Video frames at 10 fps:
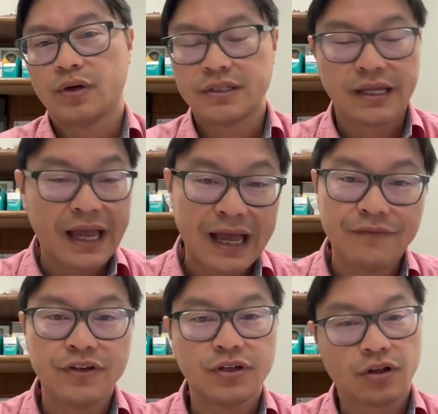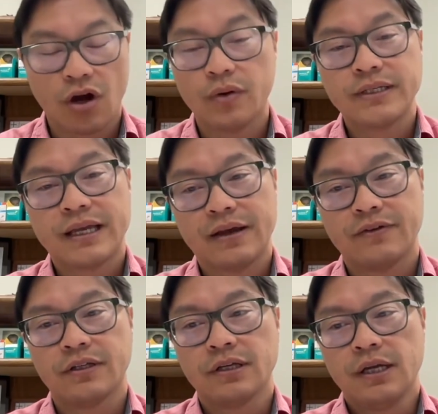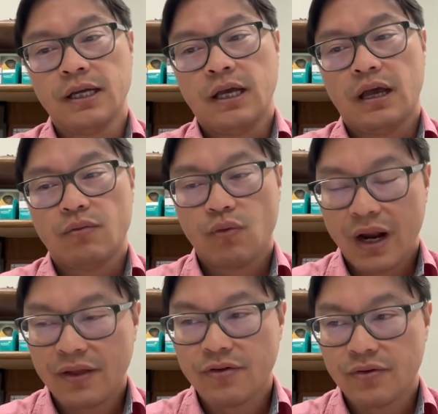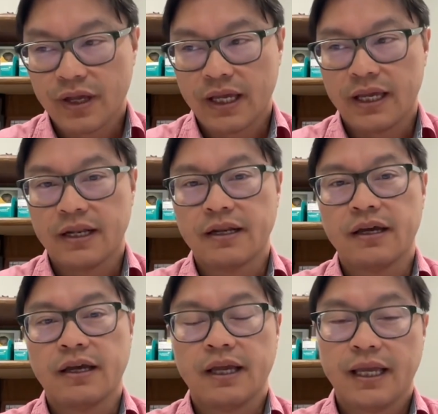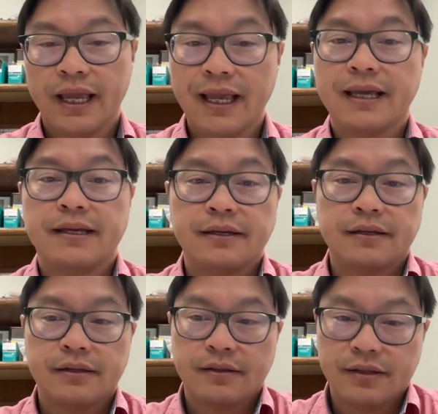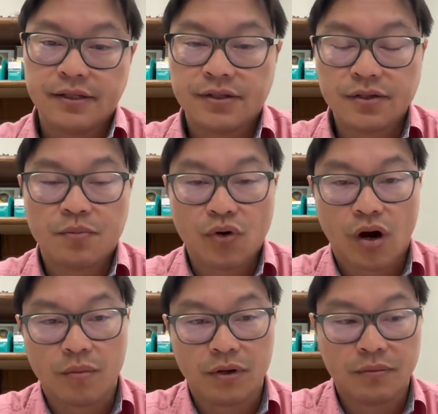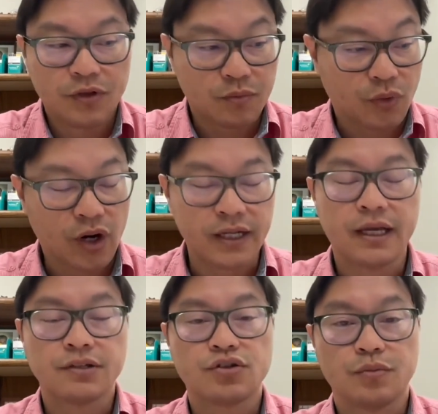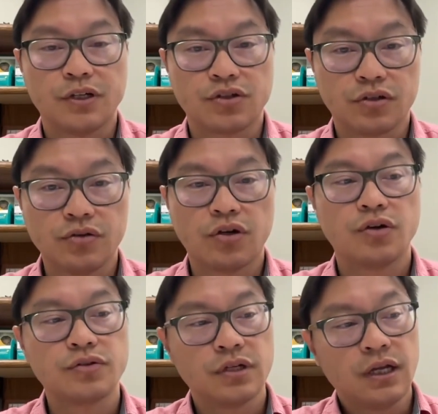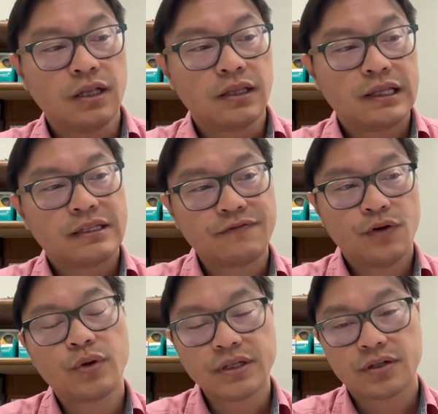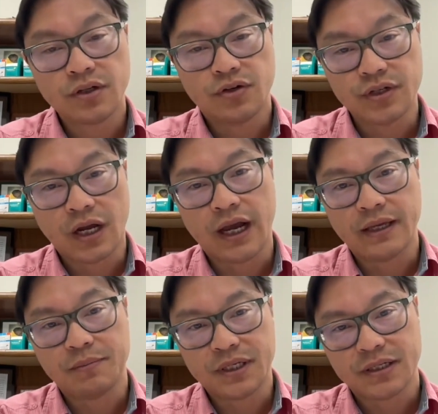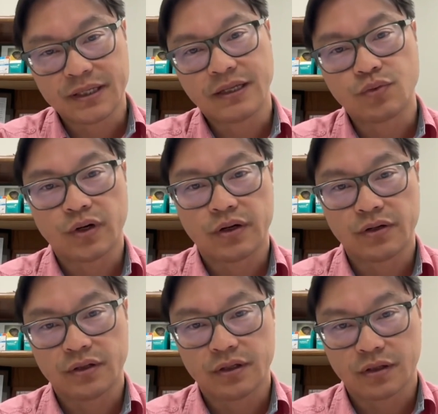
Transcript: once you have it, you'll always have it. Rather than, hey, this is a problem. Your body has too much glucose. Let's focus on your diet because that's where the